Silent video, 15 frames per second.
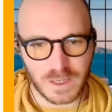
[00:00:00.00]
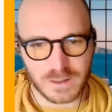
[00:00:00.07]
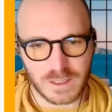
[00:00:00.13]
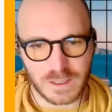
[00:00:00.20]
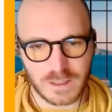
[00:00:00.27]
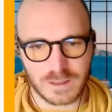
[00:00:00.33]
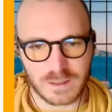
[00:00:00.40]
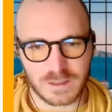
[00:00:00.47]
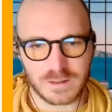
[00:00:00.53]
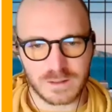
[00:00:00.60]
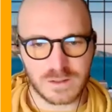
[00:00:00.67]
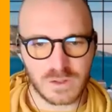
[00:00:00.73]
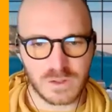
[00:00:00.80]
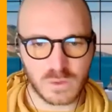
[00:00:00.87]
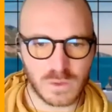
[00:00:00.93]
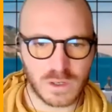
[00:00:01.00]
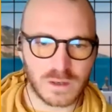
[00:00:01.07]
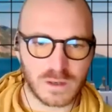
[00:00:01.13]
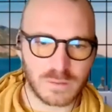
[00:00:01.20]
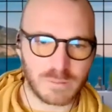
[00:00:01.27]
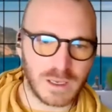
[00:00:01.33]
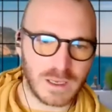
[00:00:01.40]
And then this is
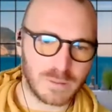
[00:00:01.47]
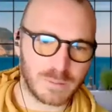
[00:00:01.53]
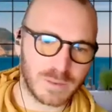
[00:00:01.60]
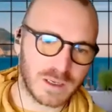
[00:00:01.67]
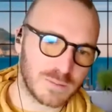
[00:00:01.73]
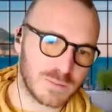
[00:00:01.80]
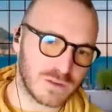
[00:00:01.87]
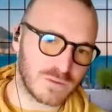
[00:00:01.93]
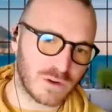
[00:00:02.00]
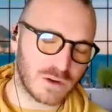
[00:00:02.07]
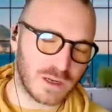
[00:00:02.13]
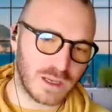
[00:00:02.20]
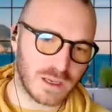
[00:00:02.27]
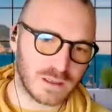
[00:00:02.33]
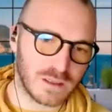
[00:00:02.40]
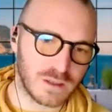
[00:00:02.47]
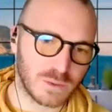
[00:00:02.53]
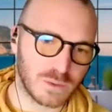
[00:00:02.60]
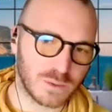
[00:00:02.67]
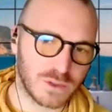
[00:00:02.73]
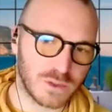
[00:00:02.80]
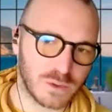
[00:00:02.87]
where make comes in very handy
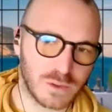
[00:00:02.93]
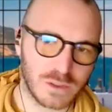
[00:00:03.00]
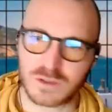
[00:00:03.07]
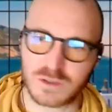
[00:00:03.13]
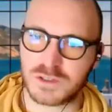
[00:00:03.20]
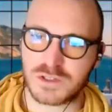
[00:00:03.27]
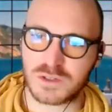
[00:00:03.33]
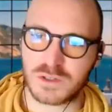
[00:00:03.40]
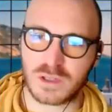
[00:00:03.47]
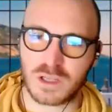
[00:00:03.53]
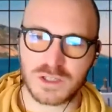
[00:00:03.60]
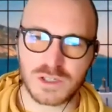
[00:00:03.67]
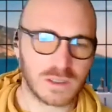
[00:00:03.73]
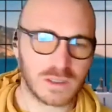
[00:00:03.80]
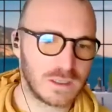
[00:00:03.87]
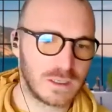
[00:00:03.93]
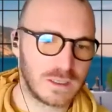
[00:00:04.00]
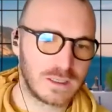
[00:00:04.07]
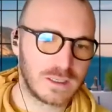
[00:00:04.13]
when we're doing conditional logic,